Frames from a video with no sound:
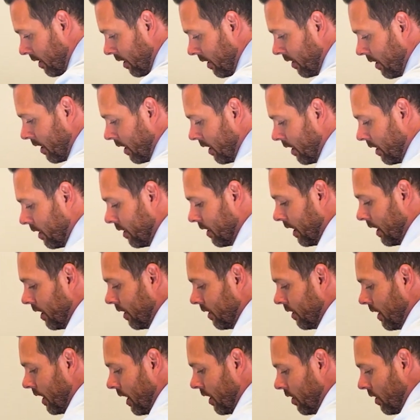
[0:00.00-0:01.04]
is going to stay
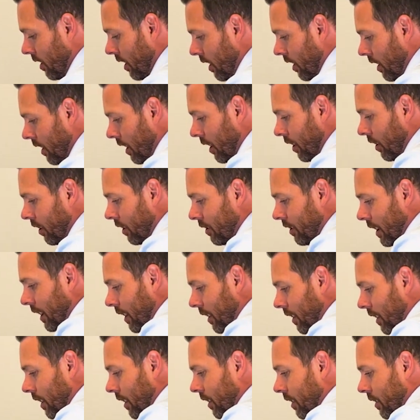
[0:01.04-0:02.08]
stationary, and it looks
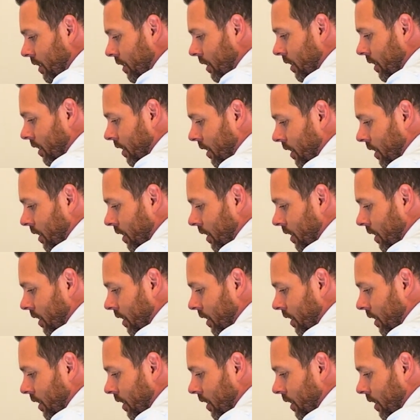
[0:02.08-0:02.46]
like this.